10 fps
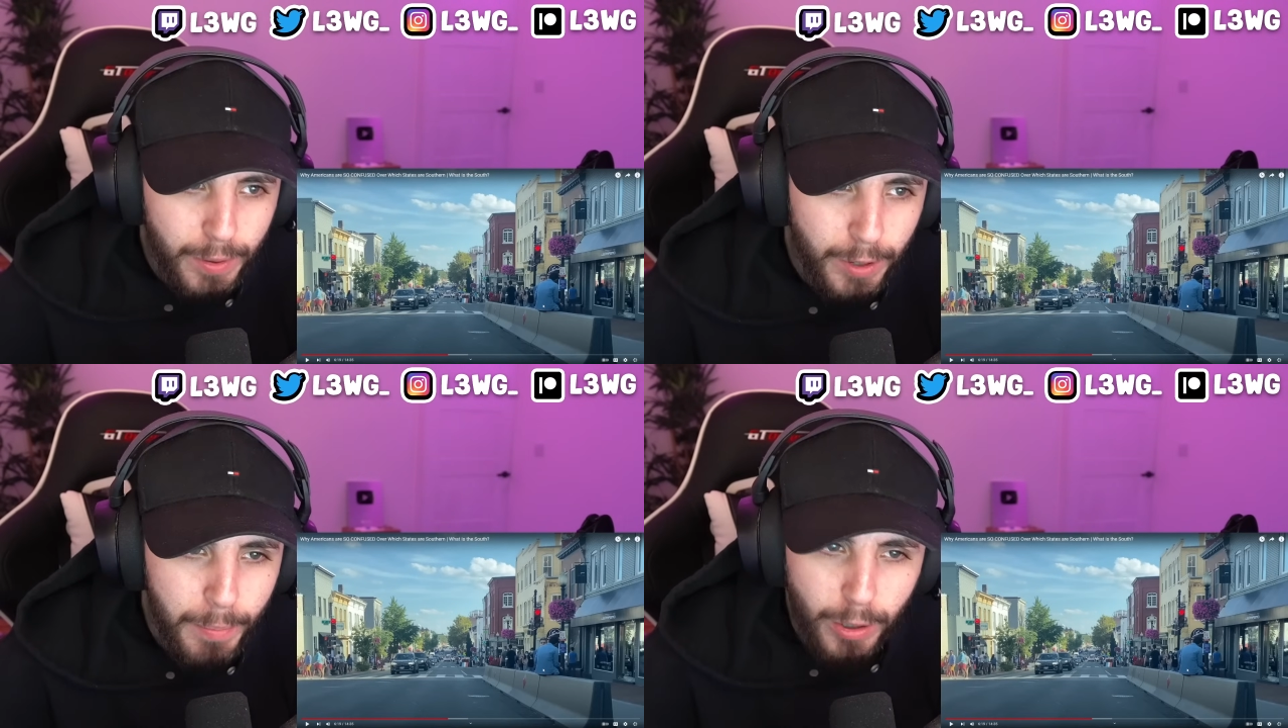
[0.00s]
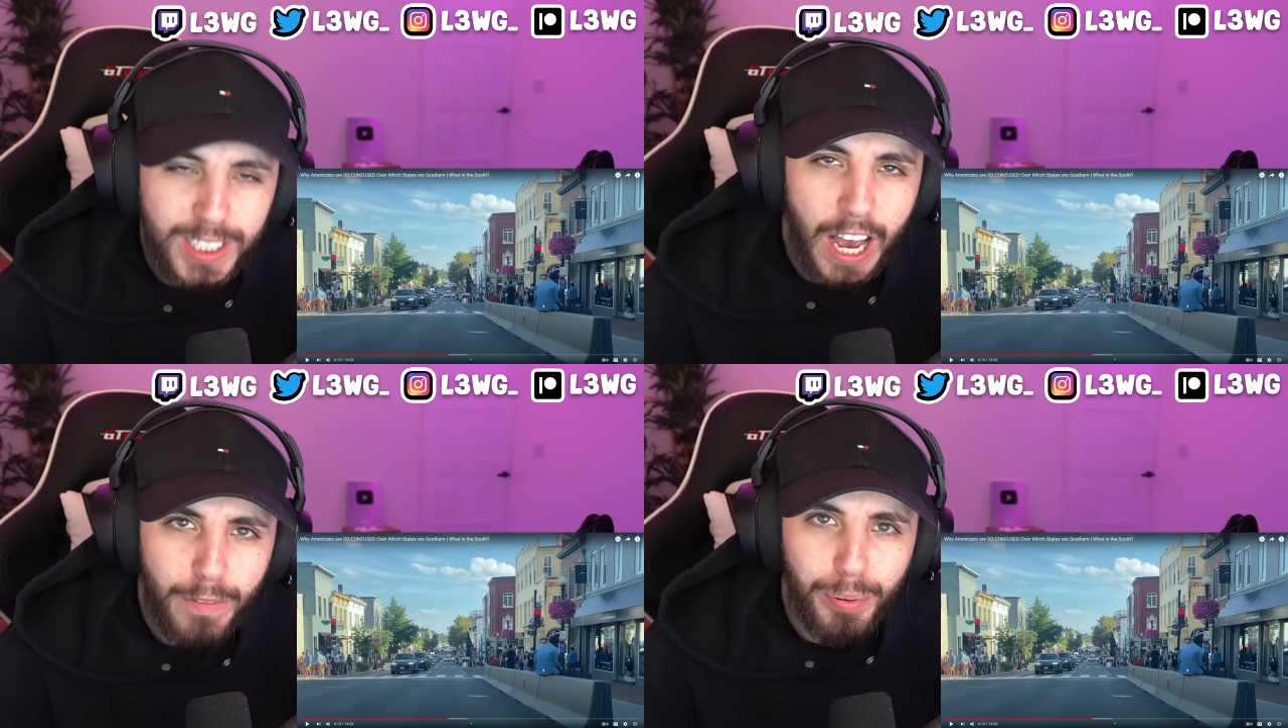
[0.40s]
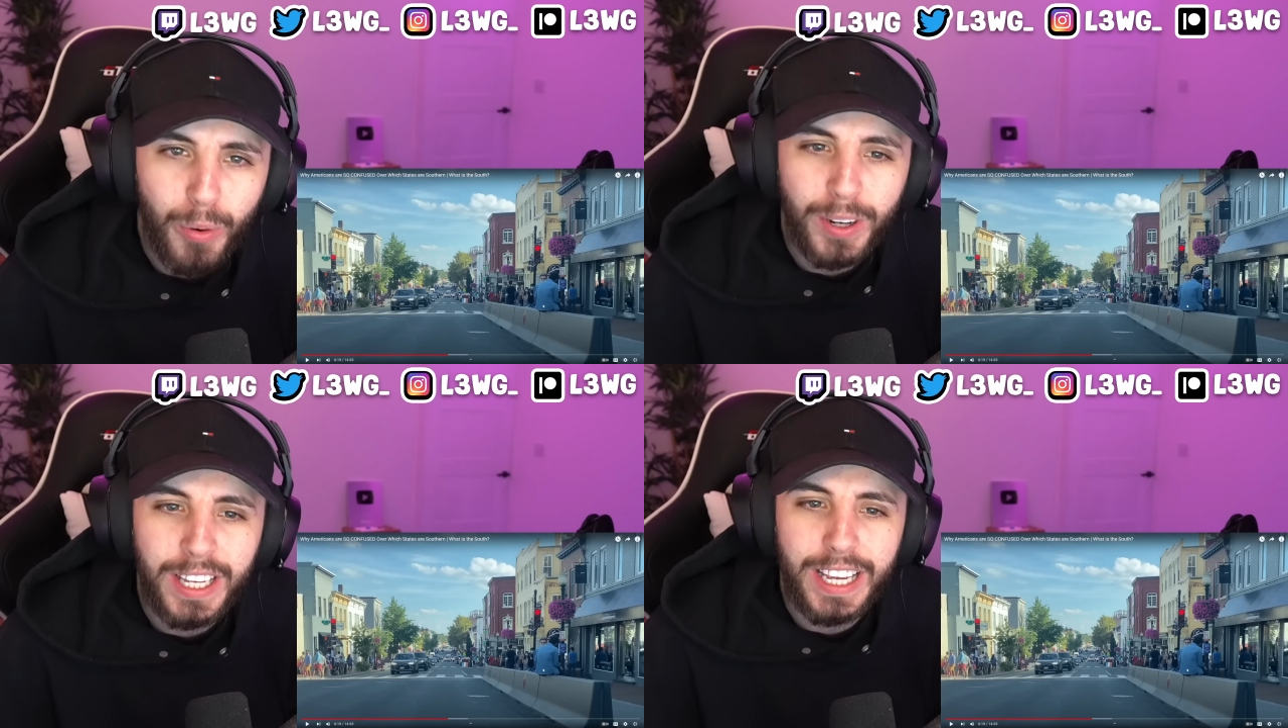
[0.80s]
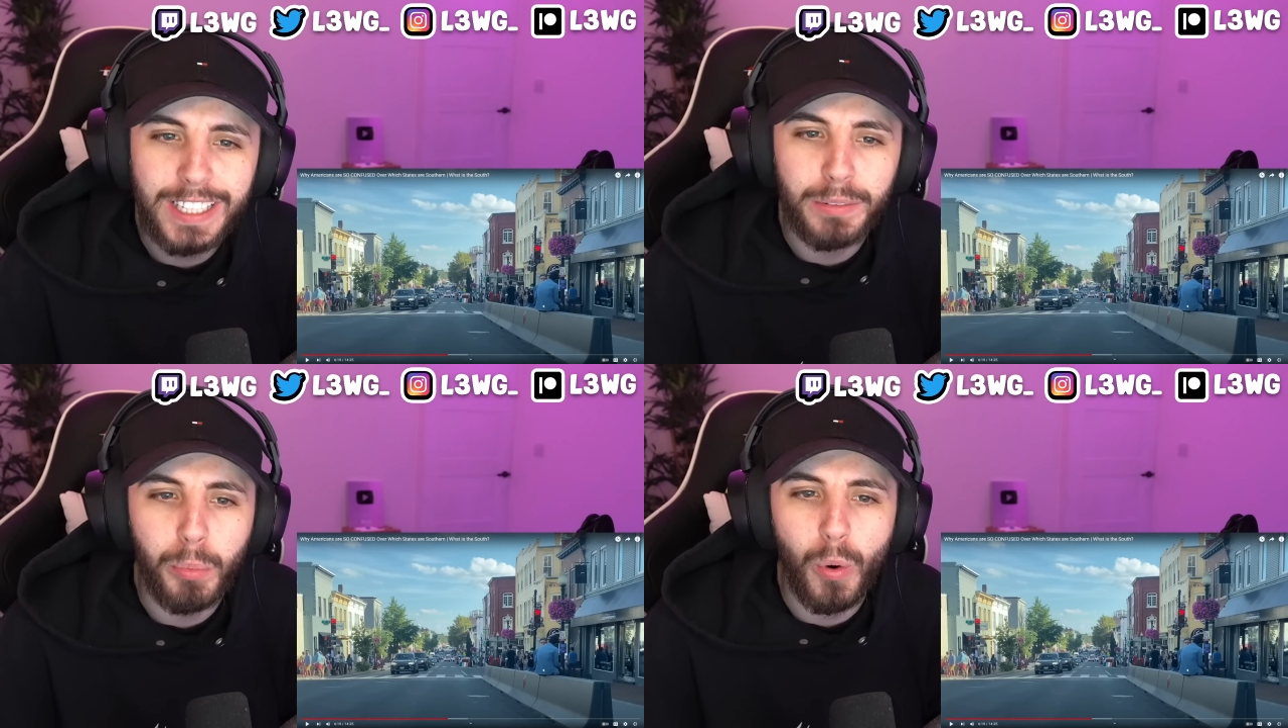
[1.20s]
the most south point
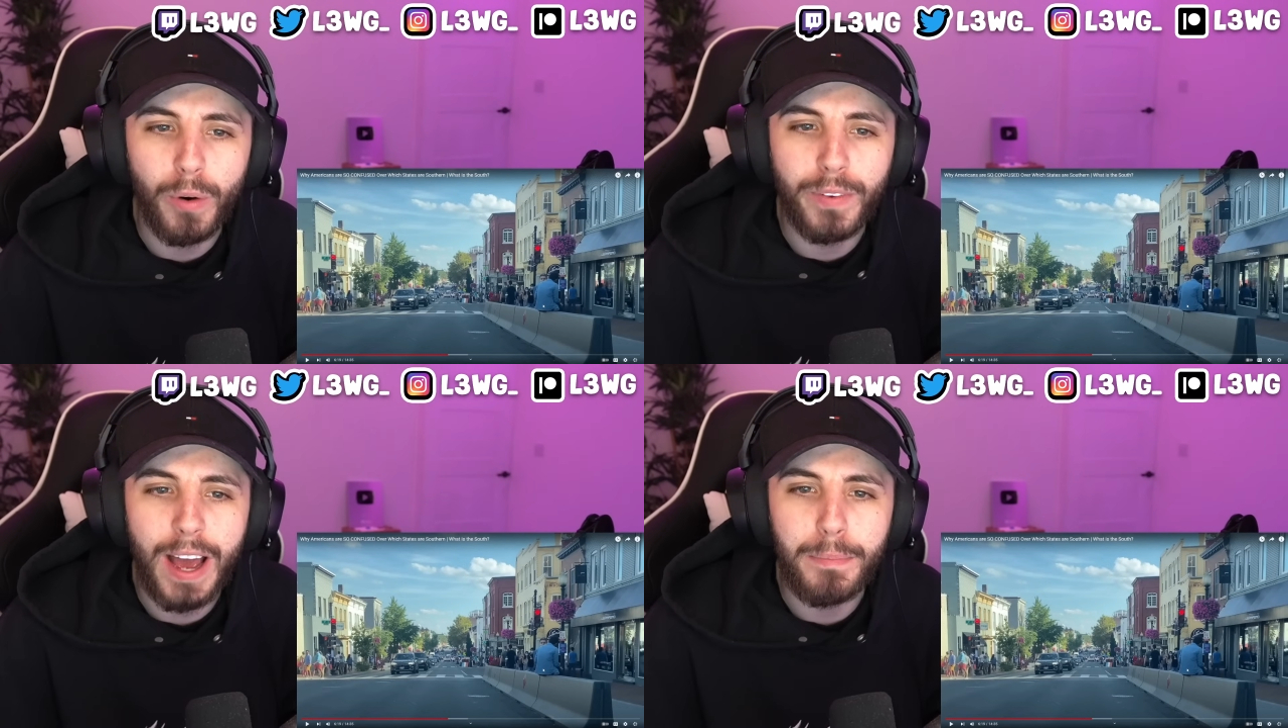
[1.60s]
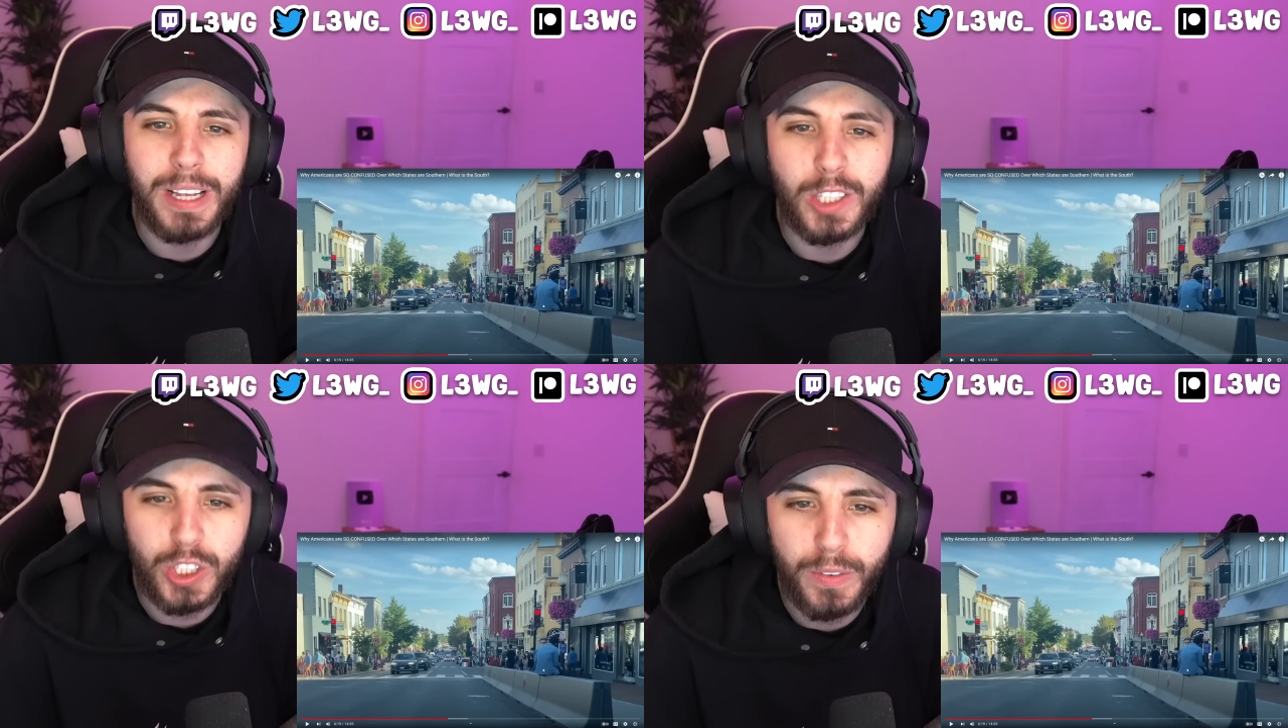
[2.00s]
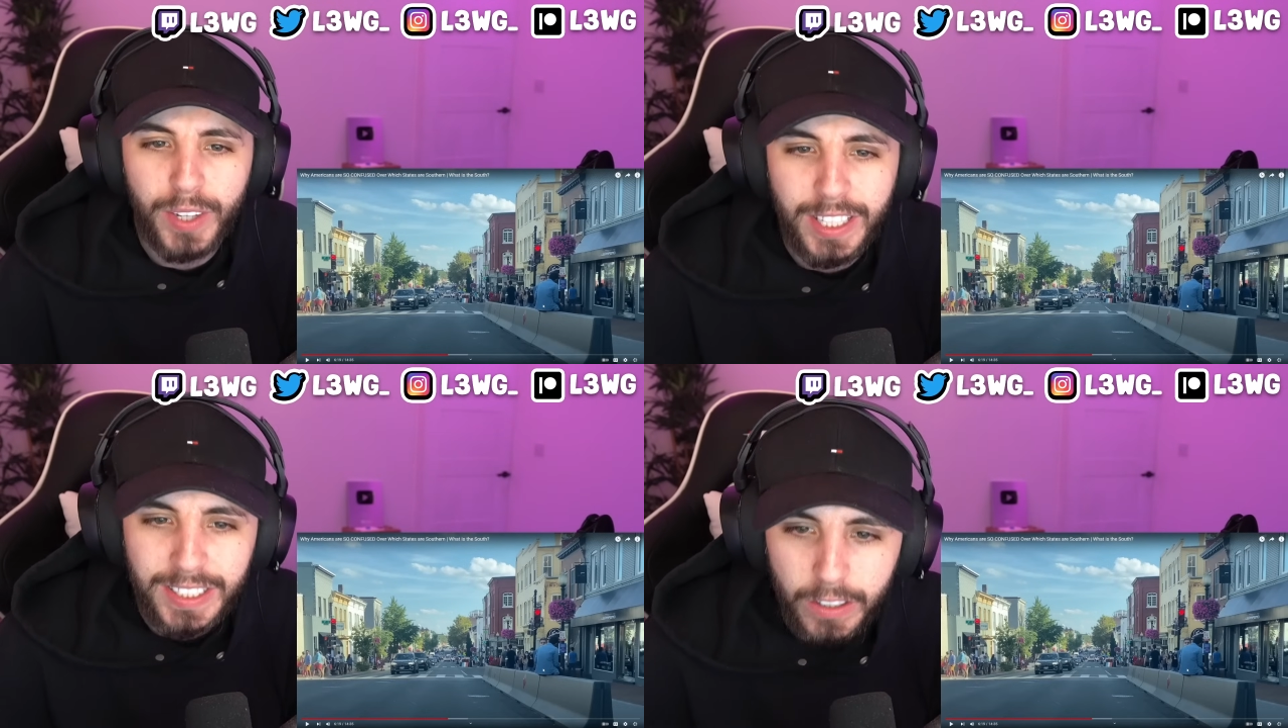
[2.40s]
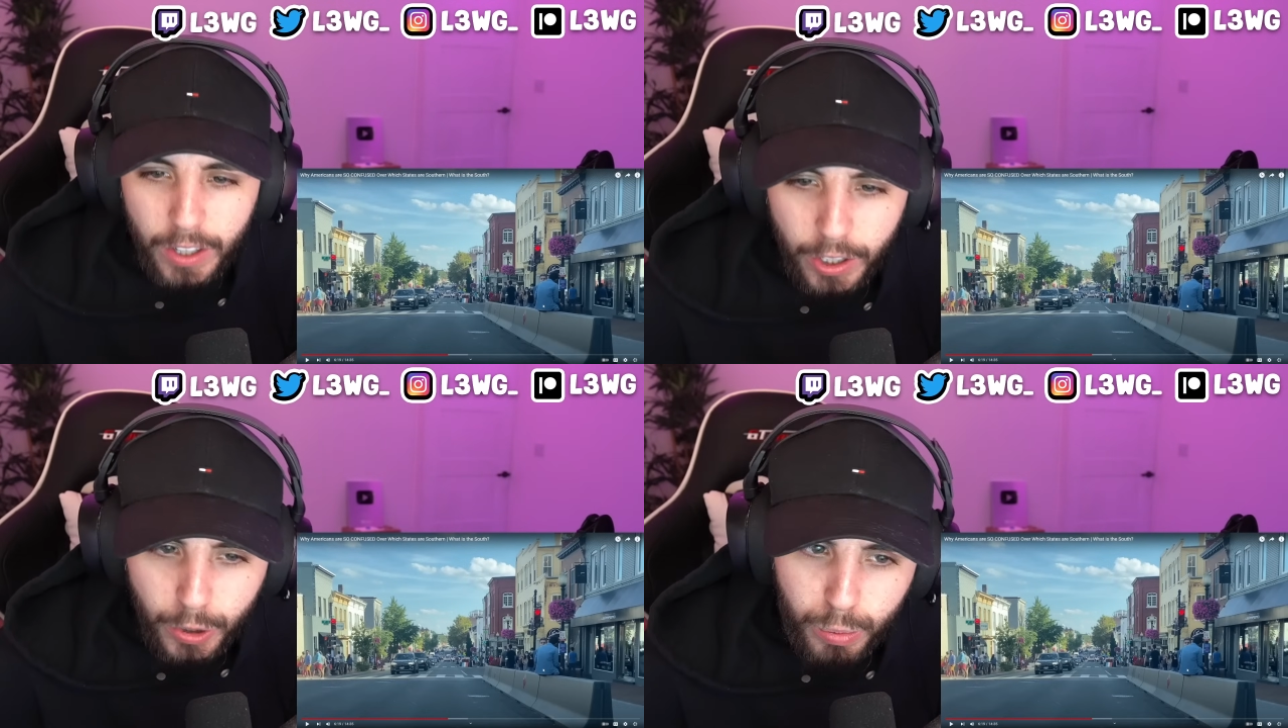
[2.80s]
is more of like being southern is a,
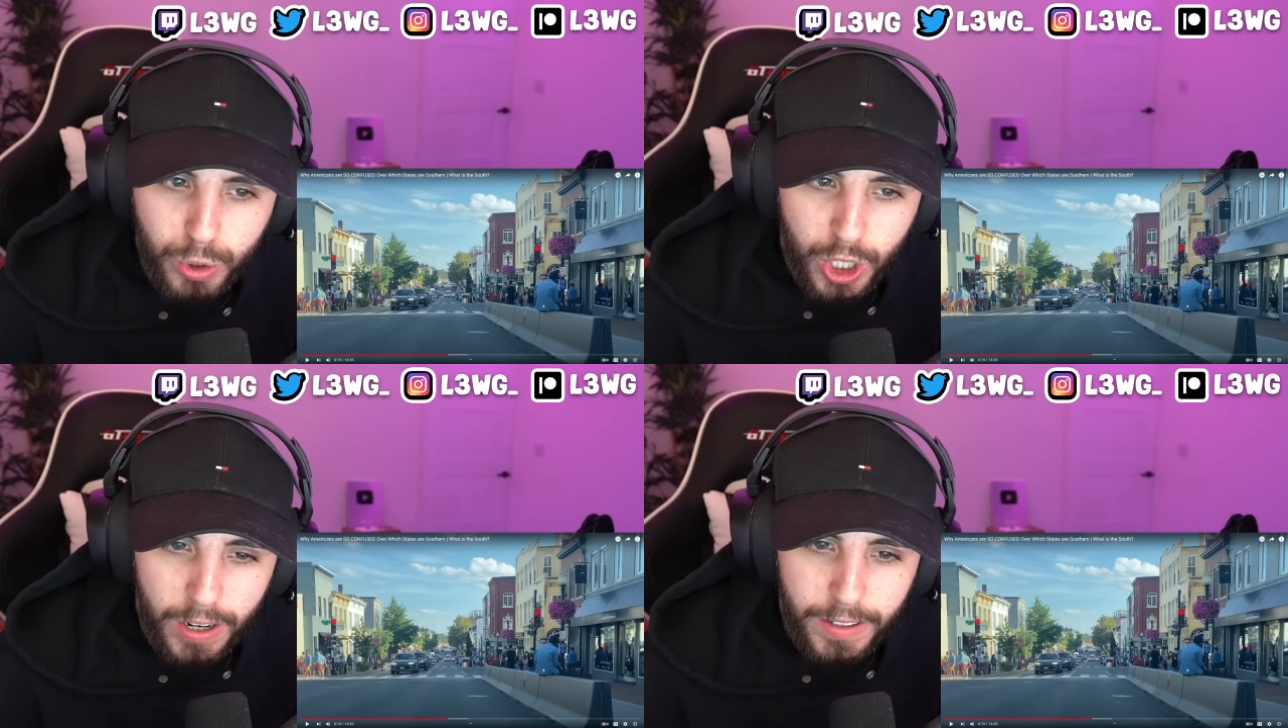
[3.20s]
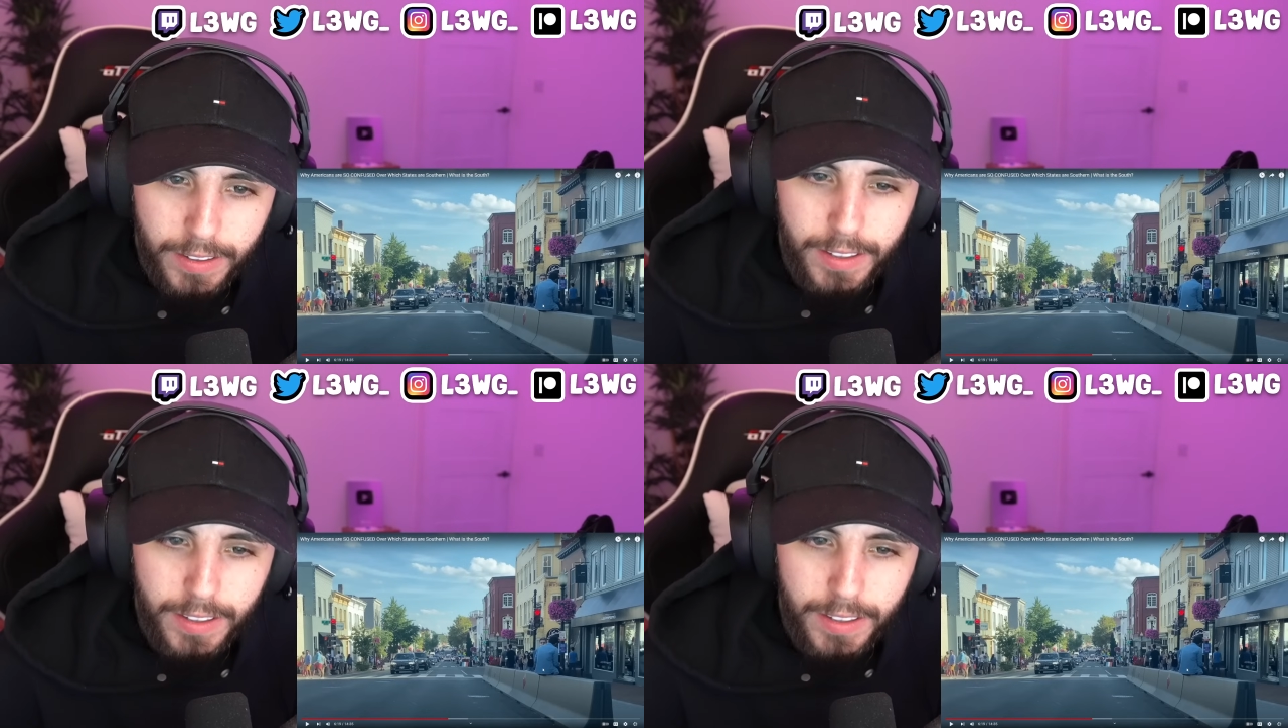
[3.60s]
a culture.